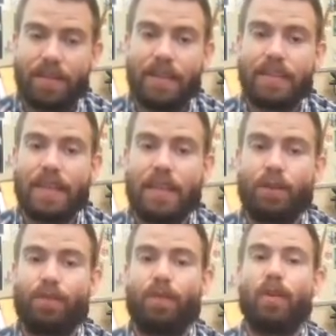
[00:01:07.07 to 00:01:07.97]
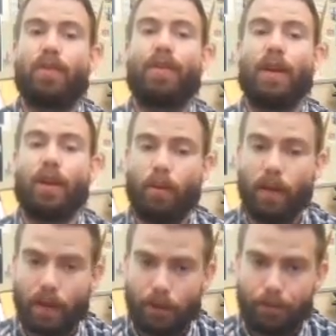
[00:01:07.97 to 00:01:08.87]
Then take your fourth finger
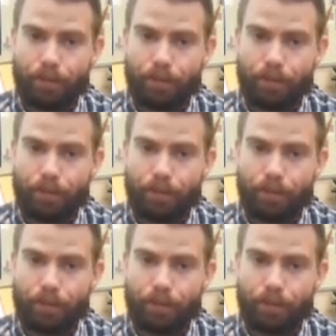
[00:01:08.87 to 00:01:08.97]
away,